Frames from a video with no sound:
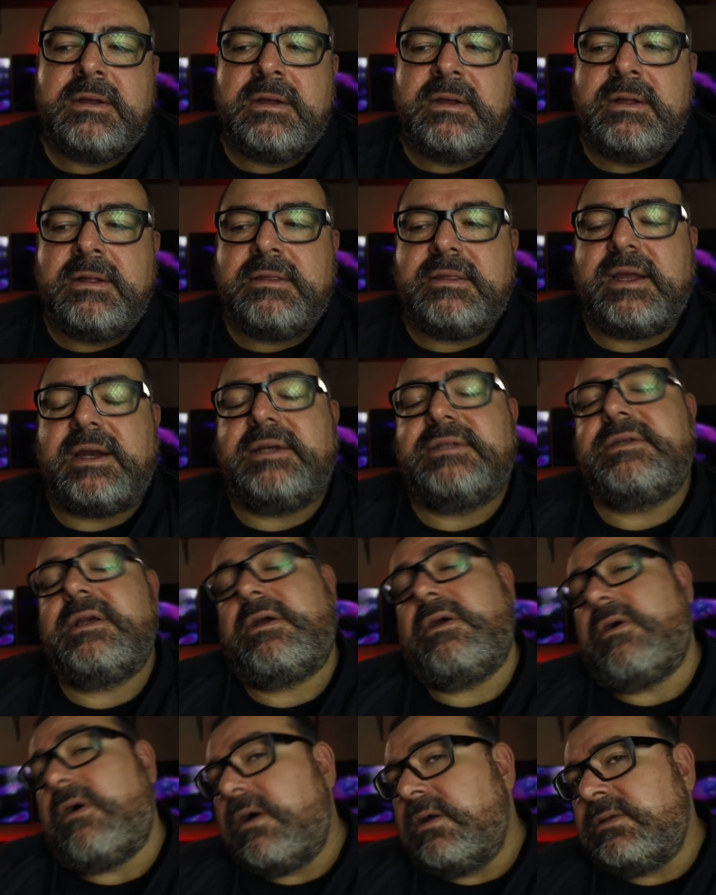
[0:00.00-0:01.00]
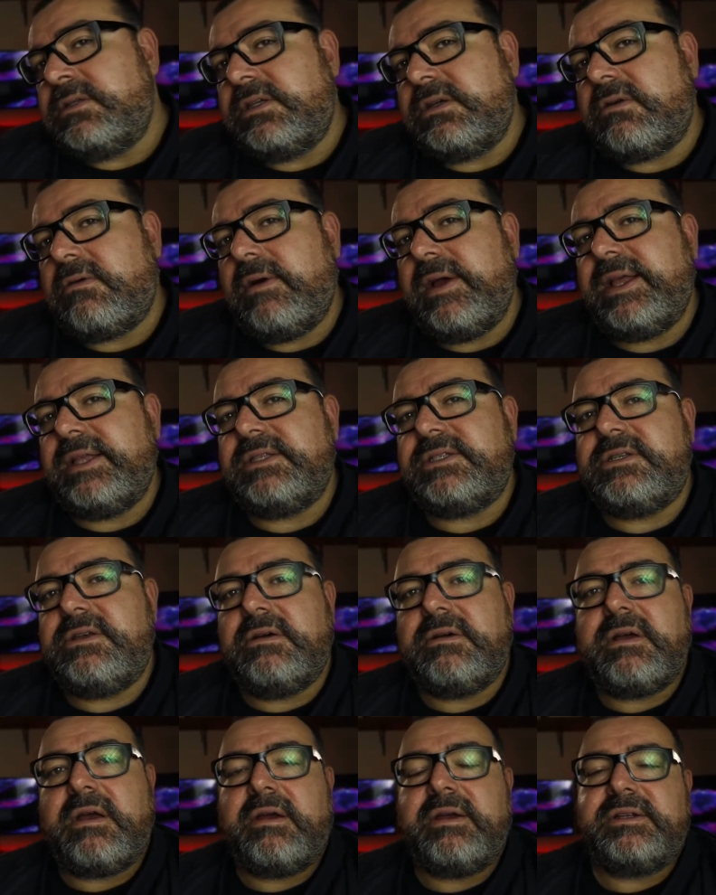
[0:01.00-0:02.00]
Then as a consequence, you're
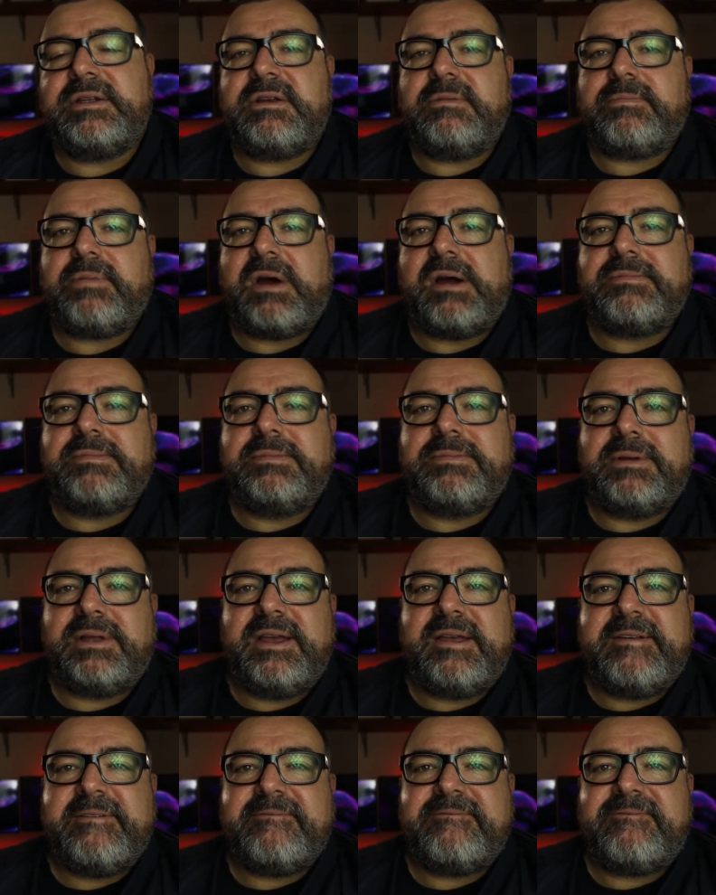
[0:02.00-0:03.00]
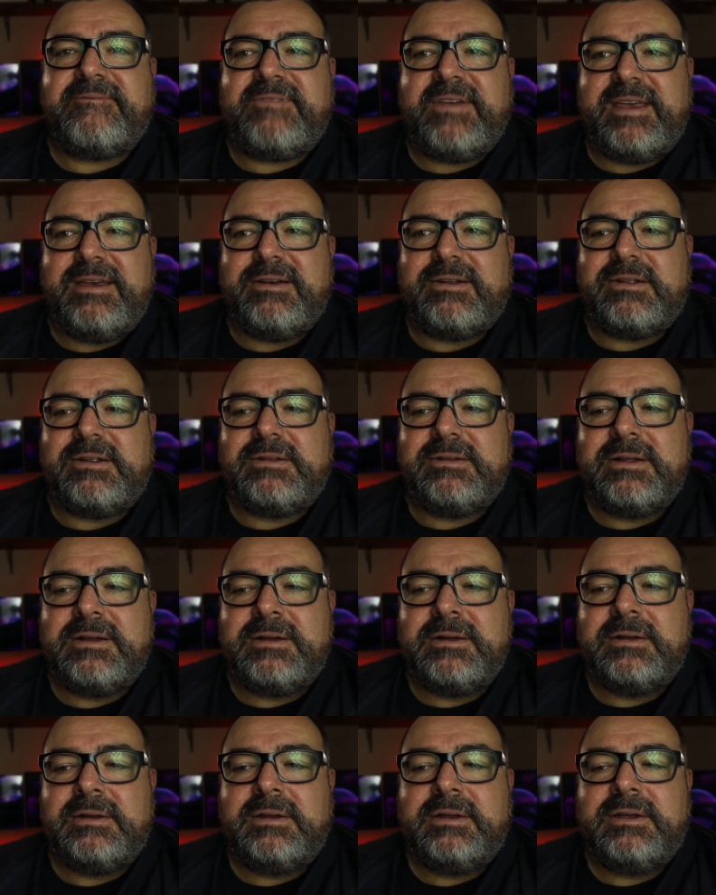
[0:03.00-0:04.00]
going to probably feel
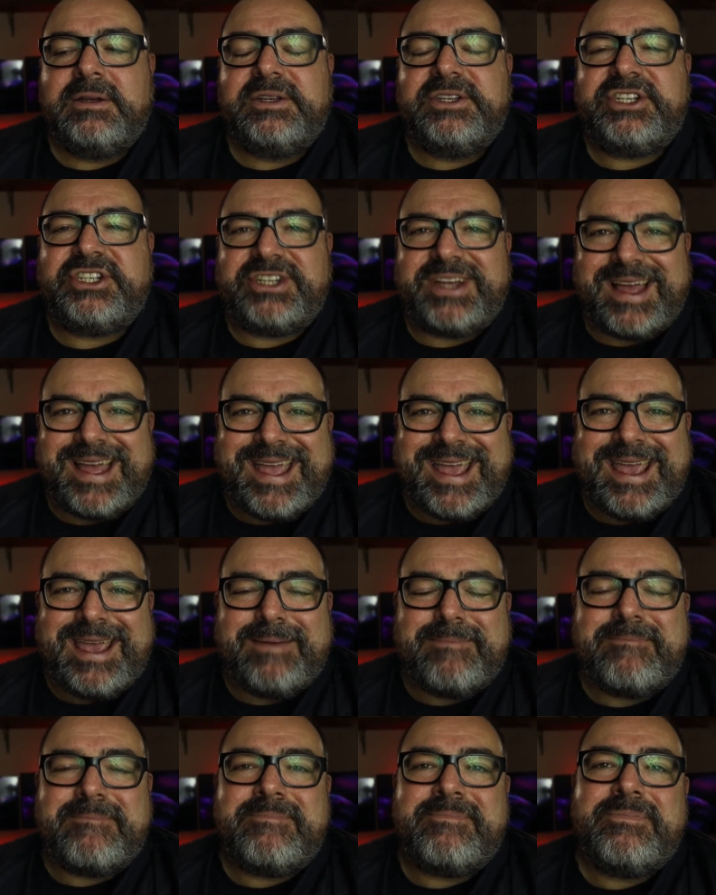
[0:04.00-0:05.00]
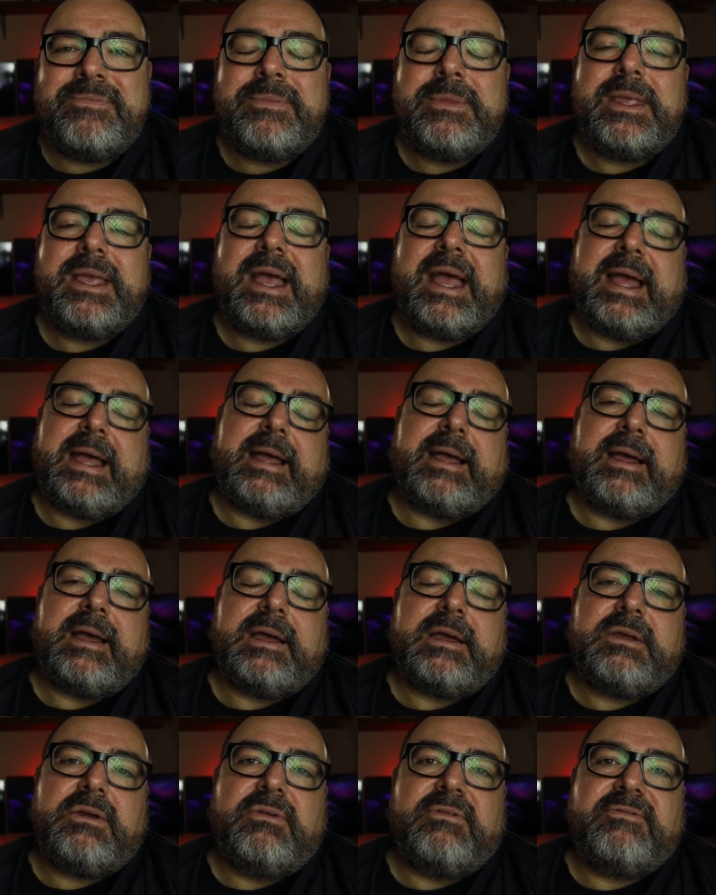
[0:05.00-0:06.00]
shame.
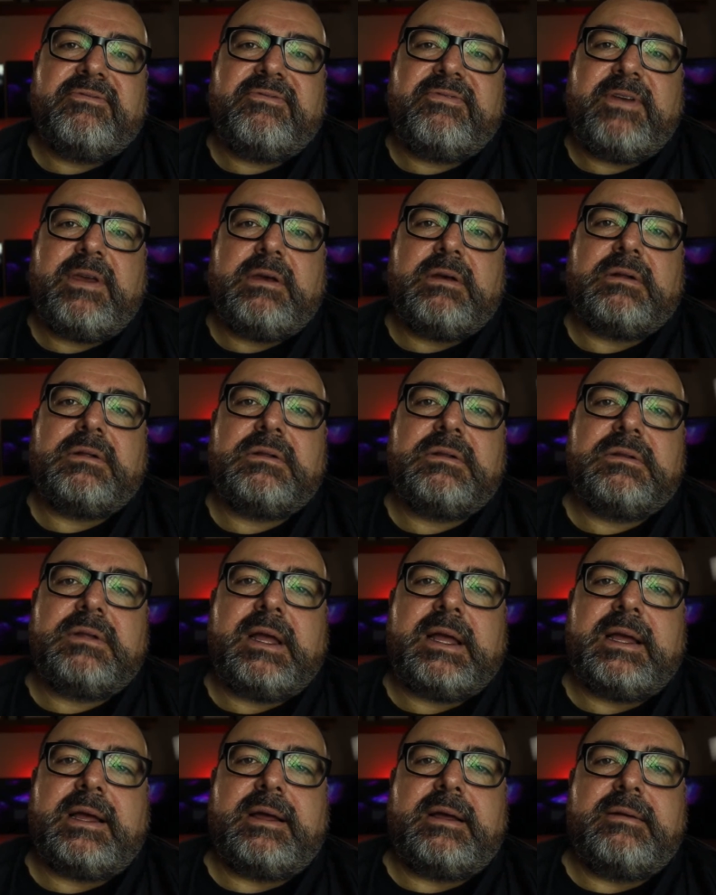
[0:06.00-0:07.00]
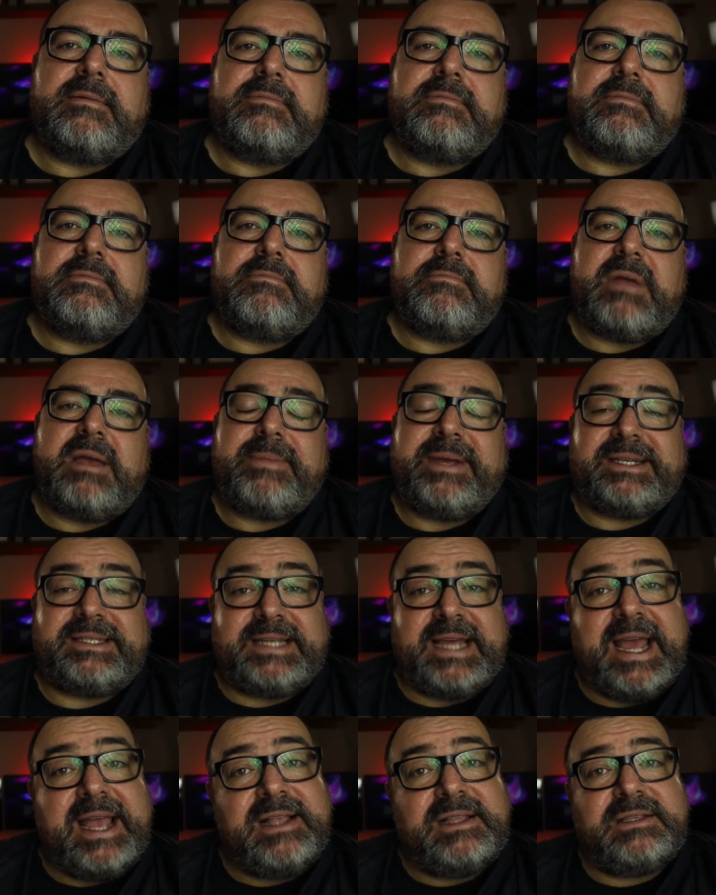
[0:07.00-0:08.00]
You'll feel maybe
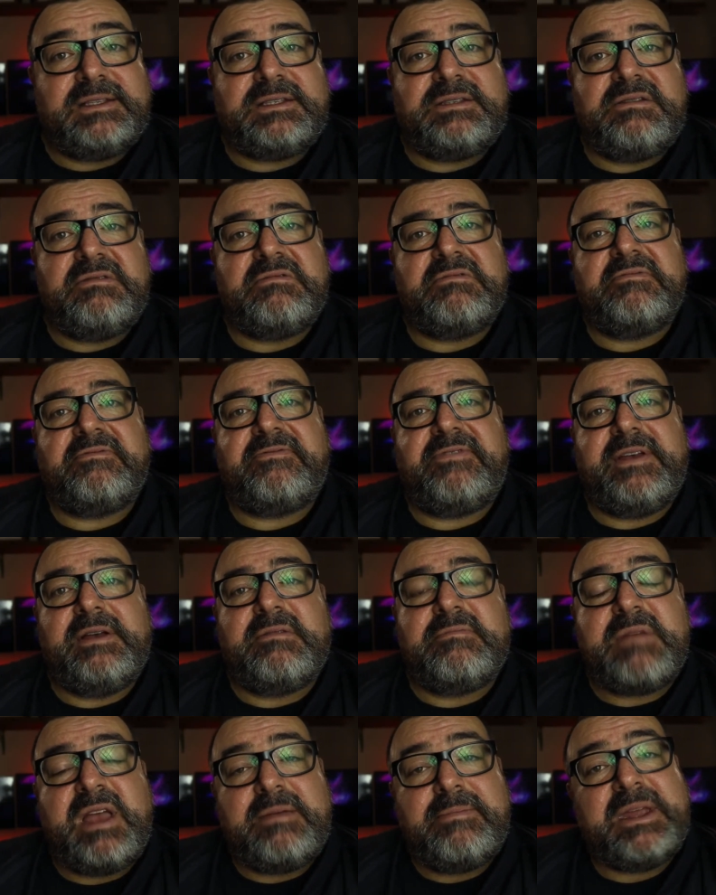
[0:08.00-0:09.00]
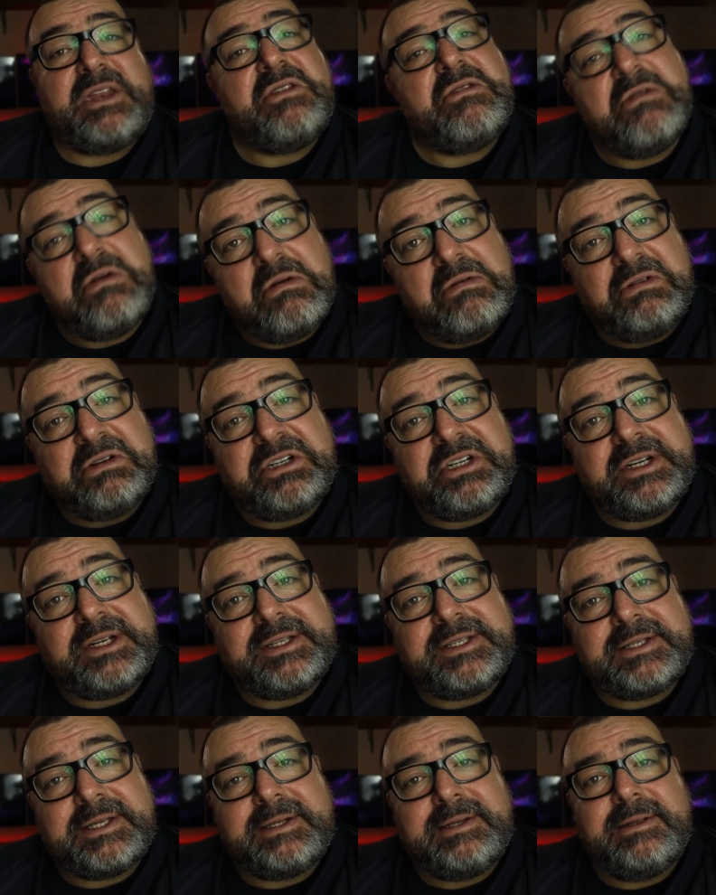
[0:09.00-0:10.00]
tense. You'll feel maybe
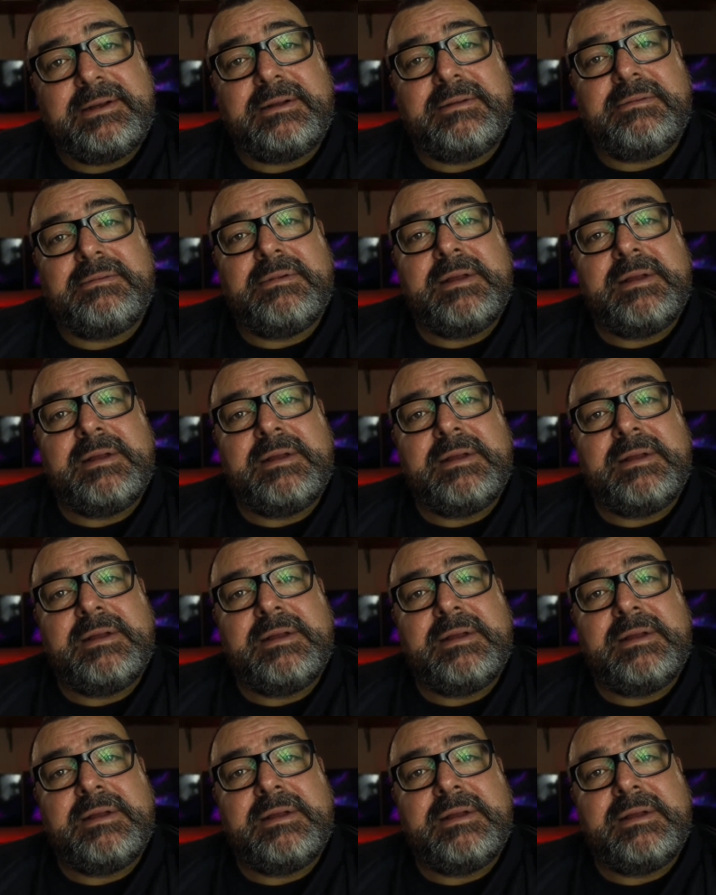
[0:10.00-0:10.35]
nauseous a little